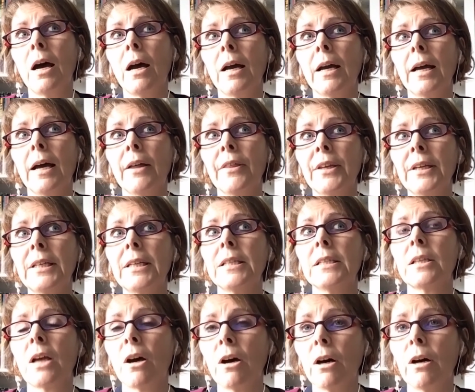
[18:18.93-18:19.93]
I think it's
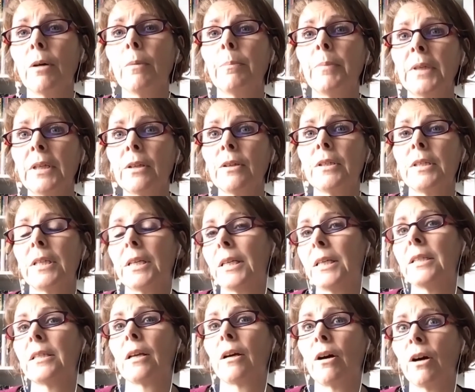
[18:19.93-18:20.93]
hard because it
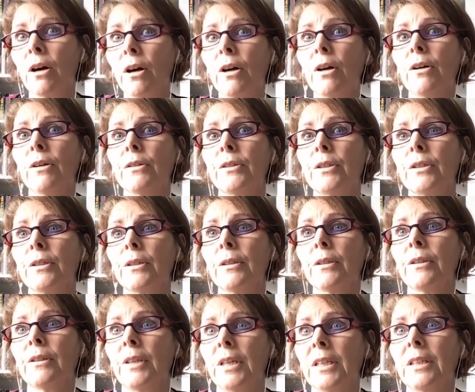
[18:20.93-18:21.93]
is a hard
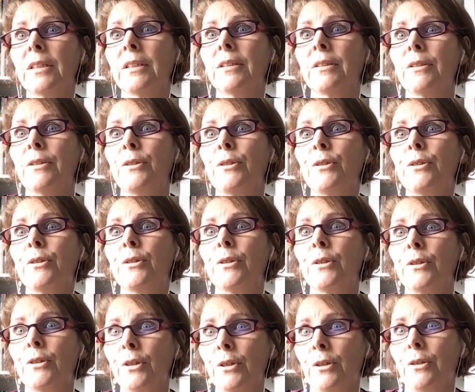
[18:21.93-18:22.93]
thing to
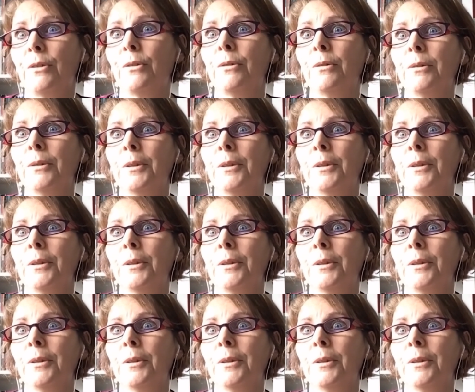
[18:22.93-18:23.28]
do.